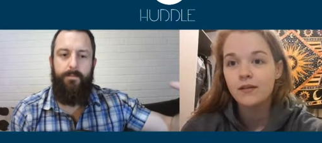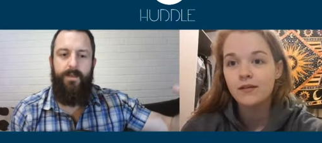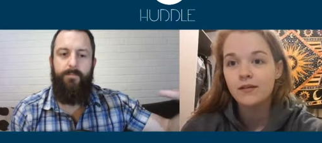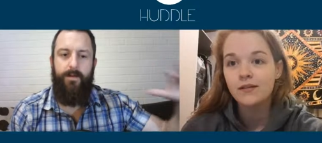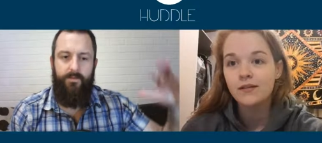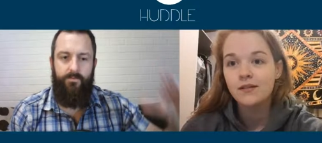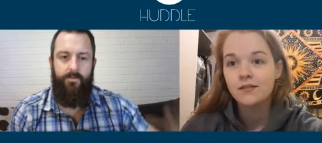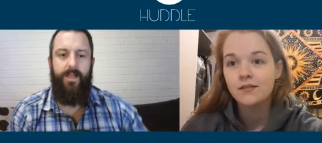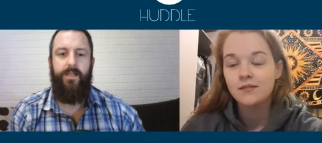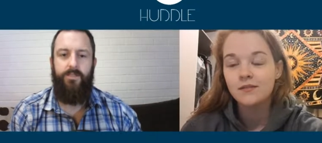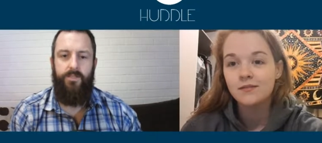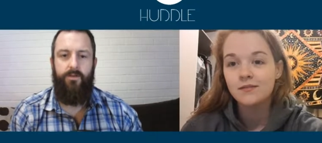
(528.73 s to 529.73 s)
Speaker 1: bit about the
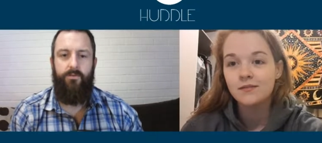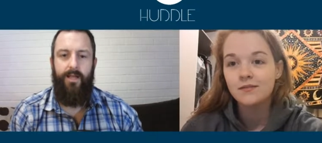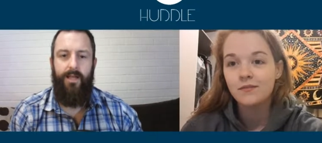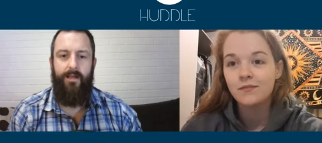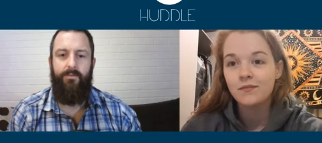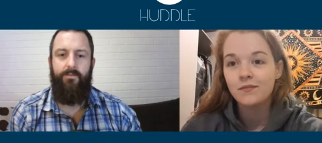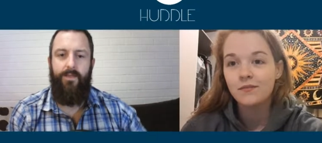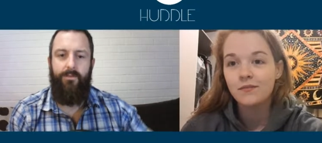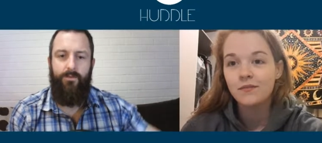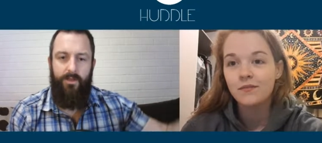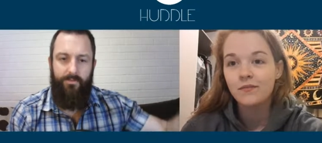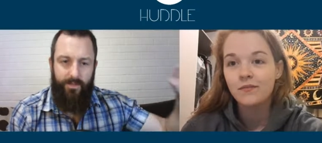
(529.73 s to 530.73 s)
range they're going to have,
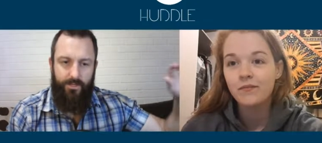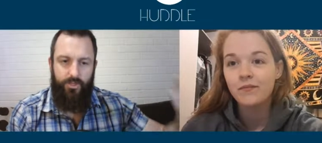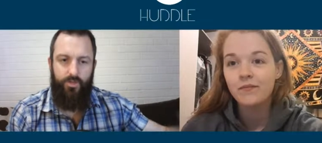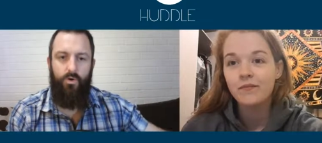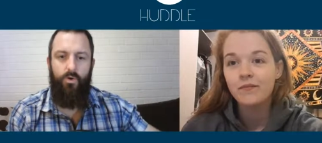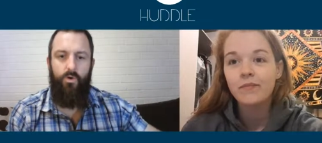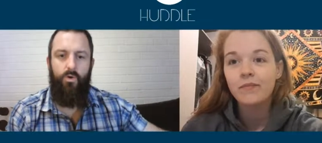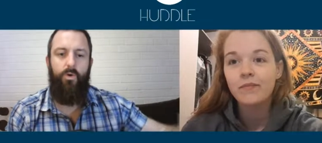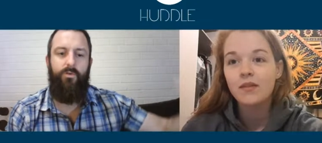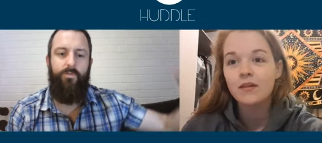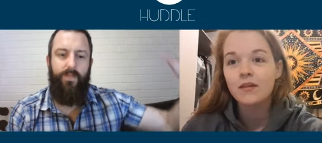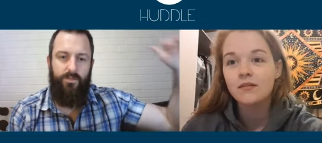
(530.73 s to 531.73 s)
if they're short
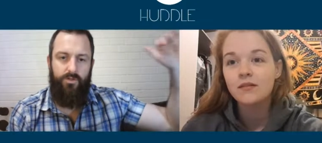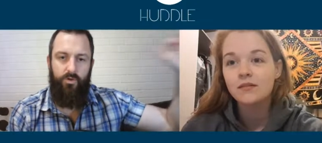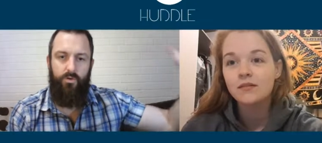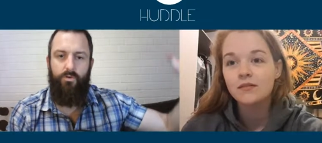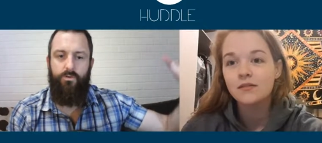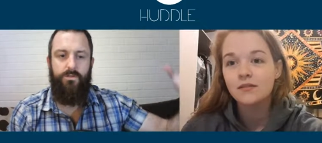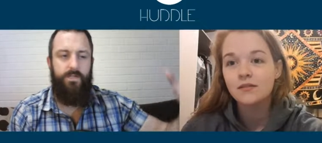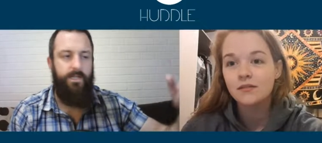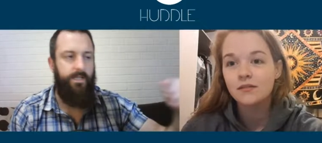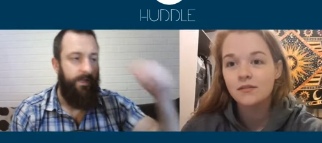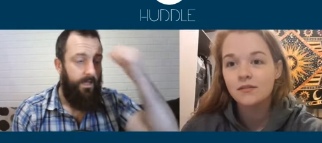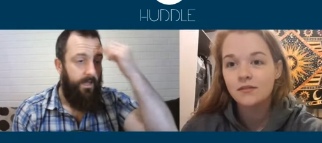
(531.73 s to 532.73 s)
or if they're tall. Because, like,
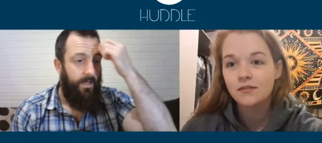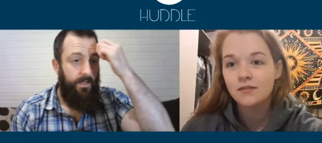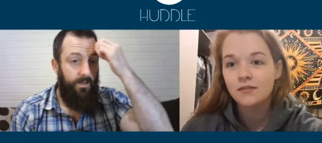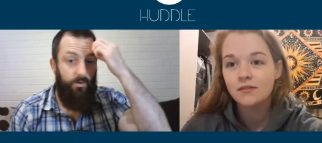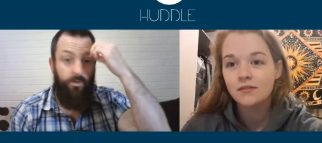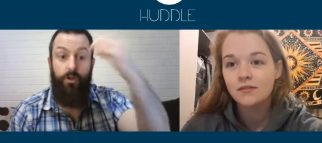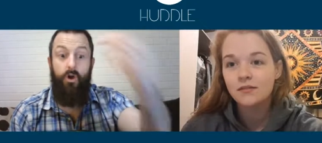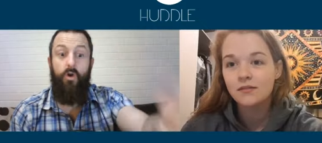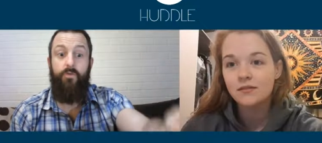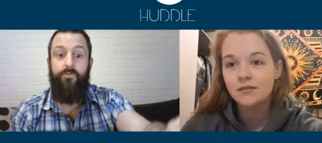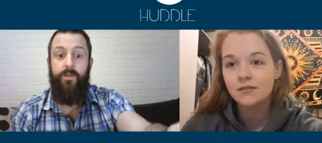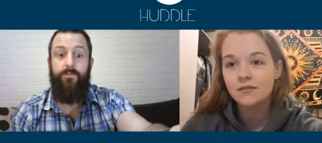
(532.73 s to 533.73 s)
you know, you got
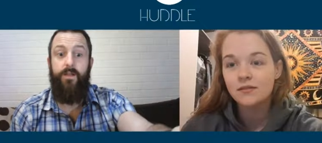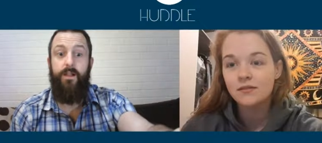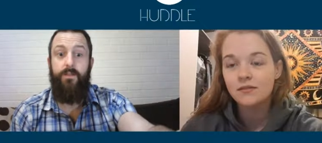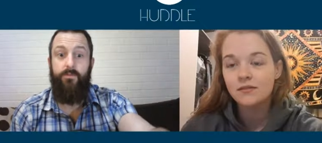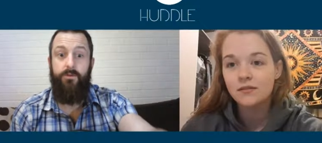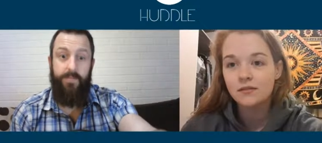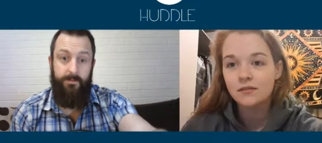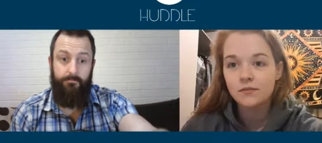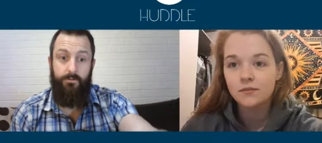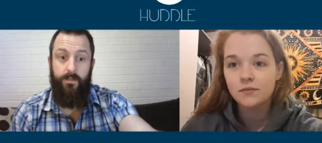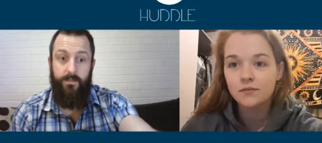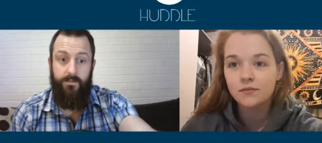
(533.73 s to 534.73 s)
Andre Philly, for
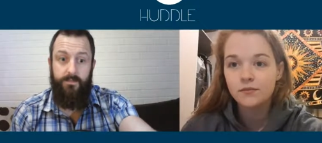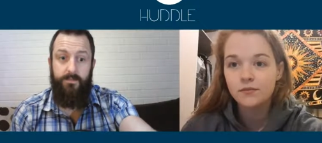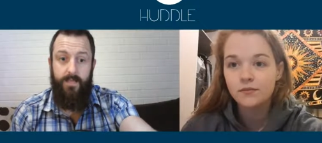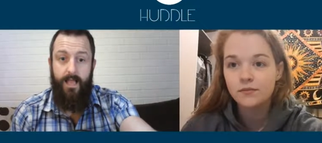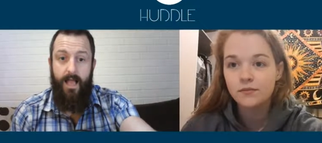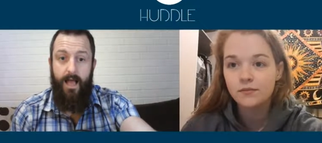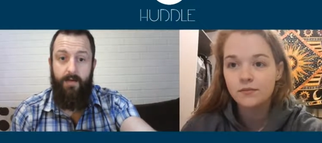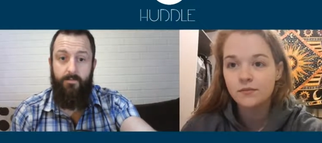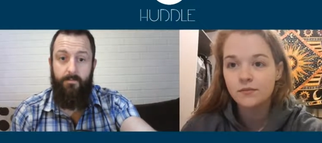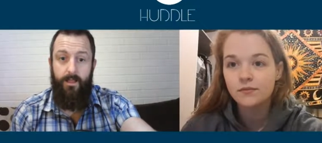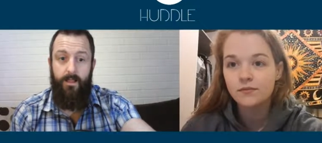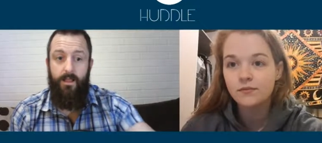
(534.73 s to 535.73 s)
example, at Alpha
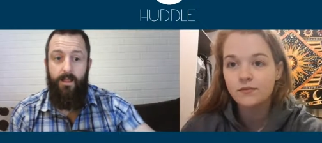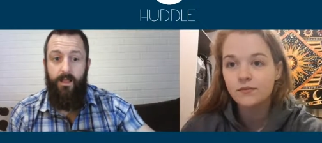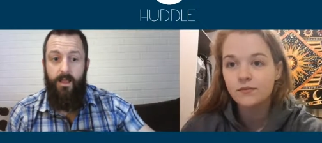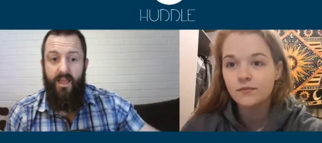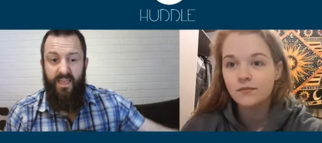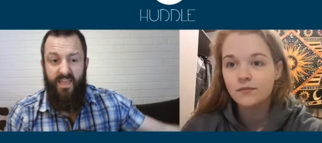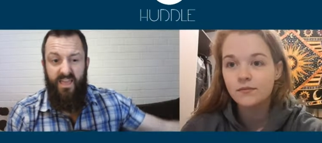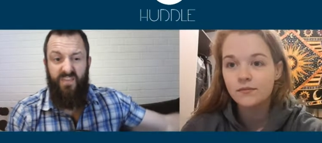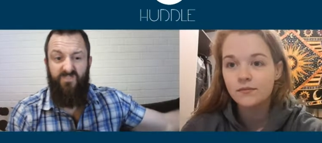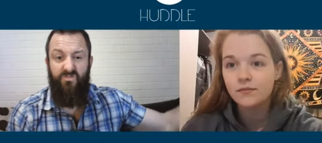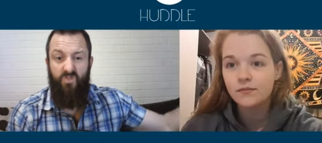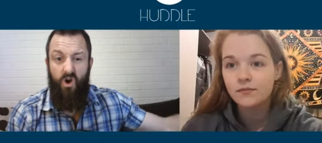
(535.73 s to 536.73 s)
Male.
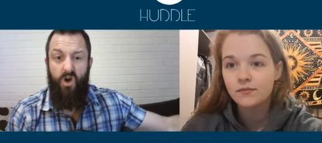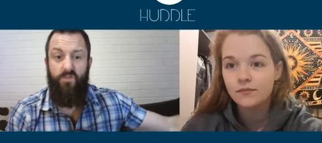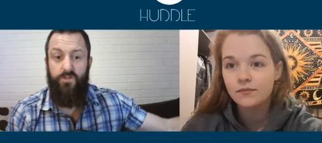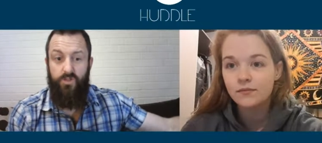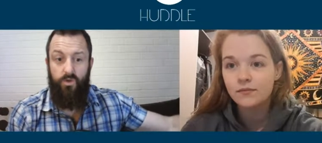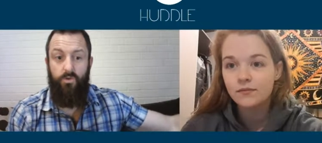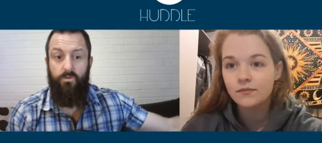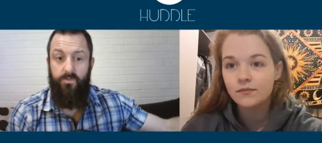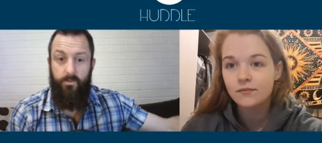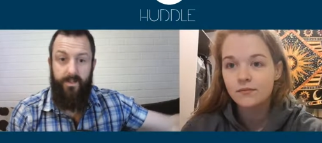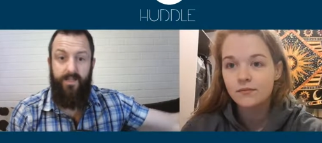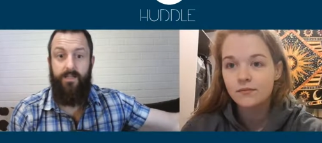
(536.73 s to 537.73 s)
He's rather tall for the
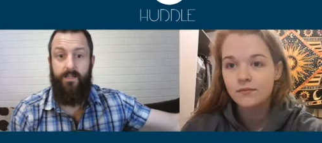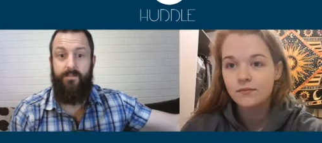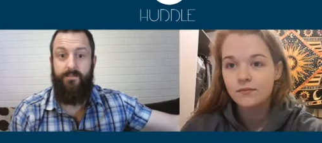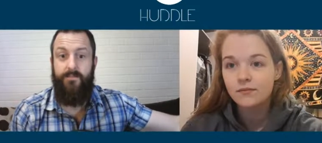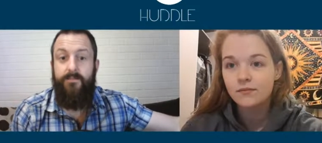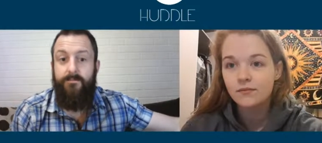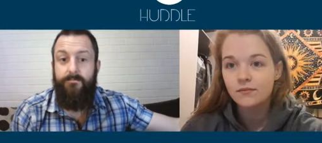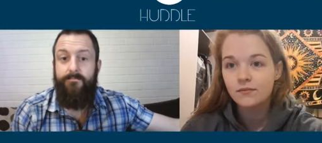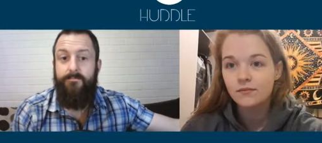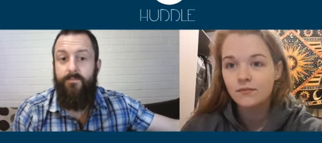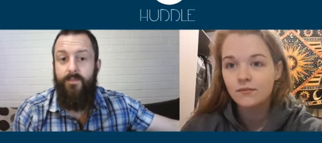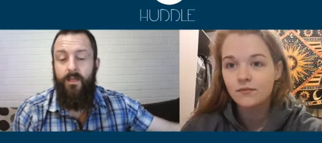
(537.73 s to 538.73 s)
weight class.
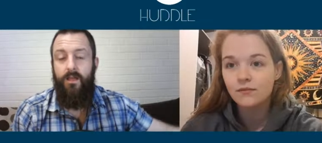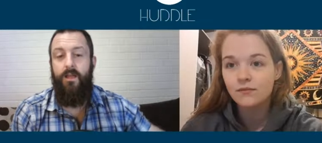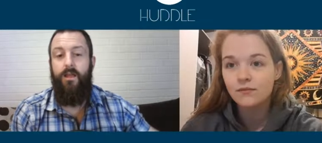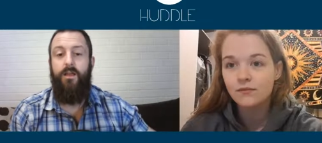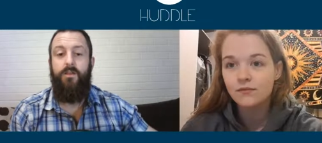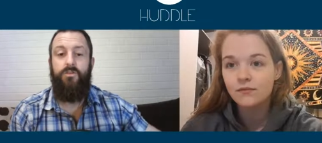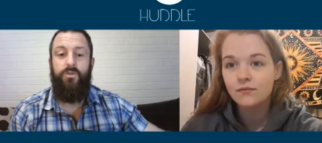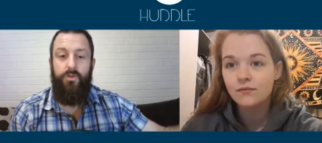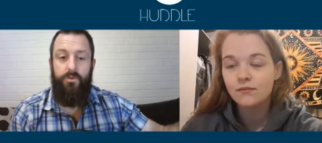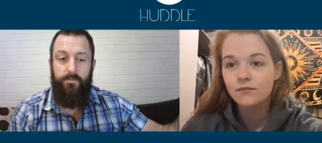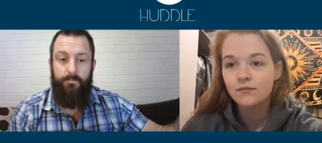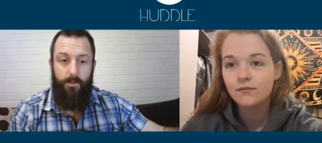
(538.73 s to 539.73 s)
So
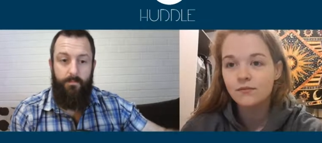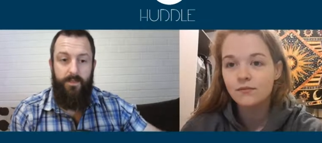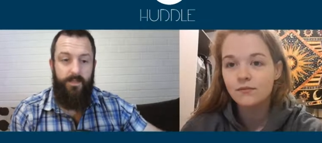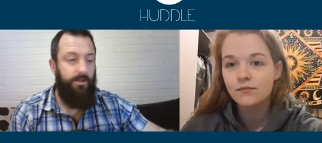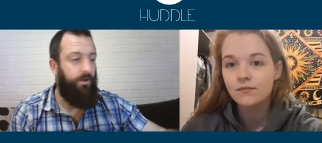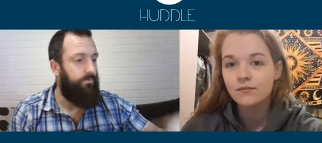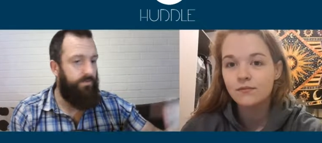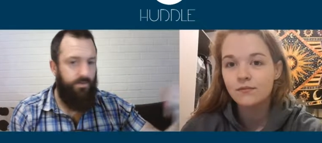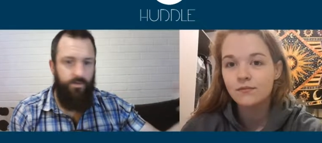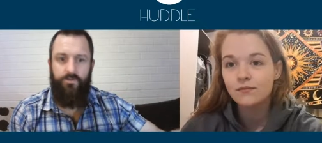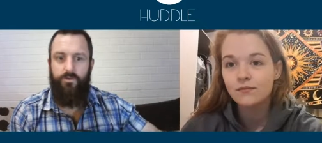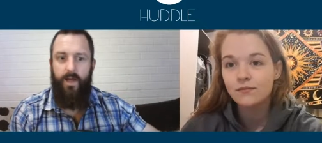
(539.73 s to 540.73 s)
you would probably,
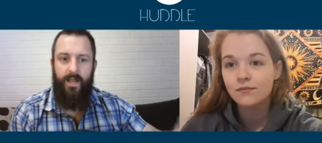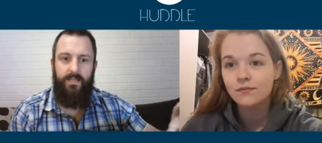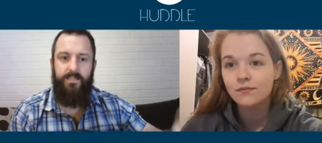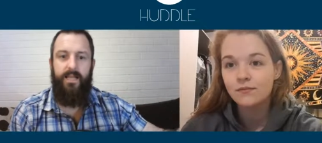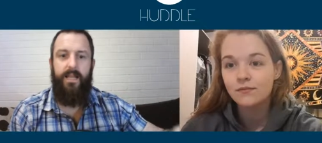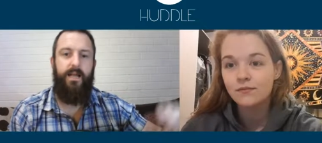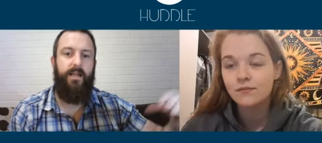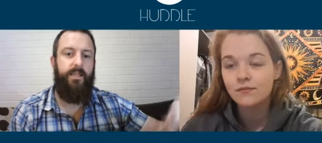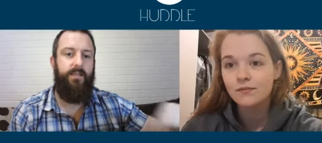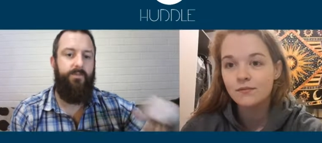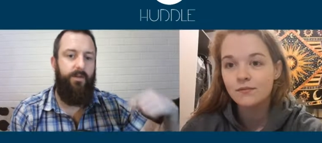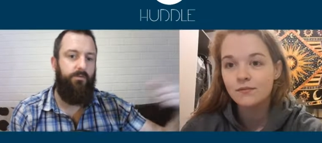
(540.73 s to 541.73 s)
so I like to get an idea.
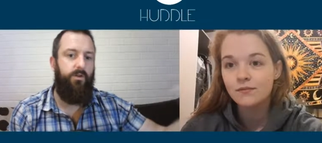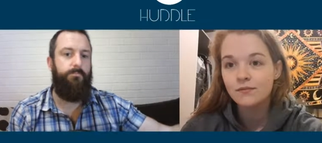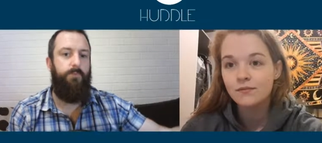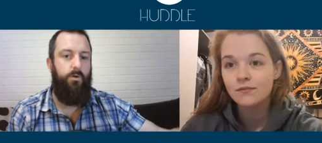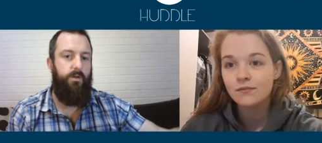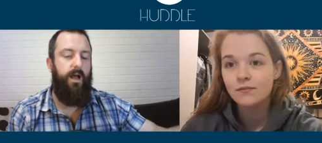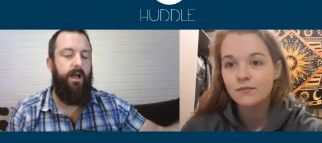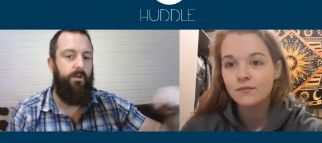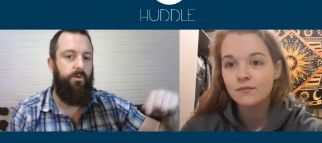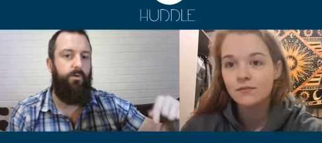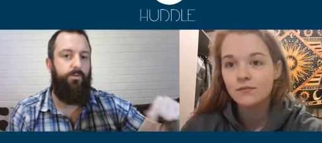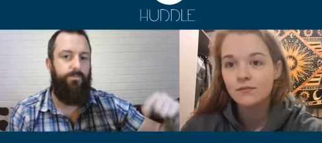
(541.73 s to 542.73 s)
If I've got an opponent
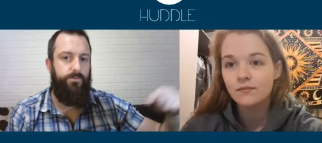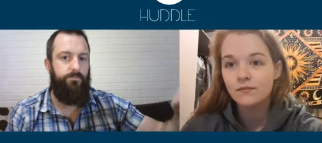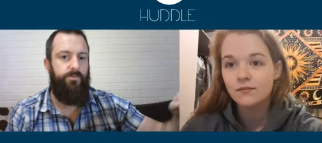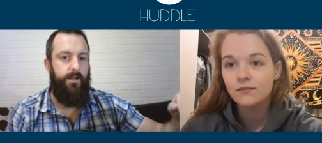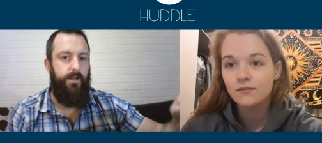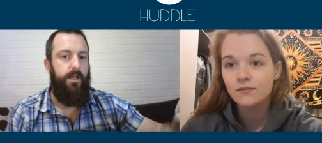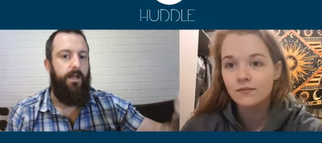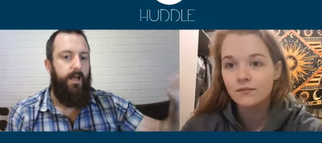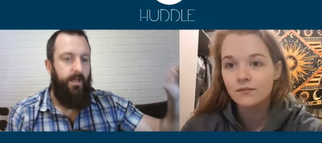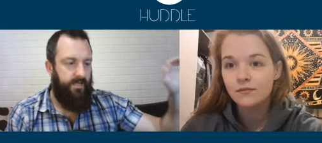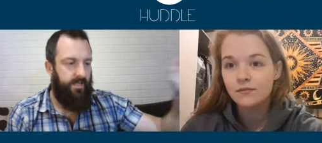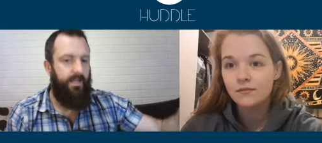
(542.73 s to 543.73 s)
or if someone's fighting,
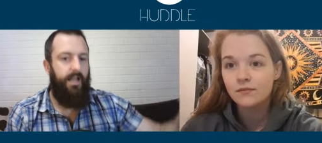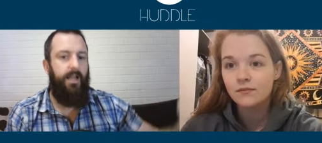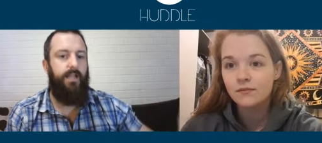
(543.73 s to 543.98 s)
yeah, I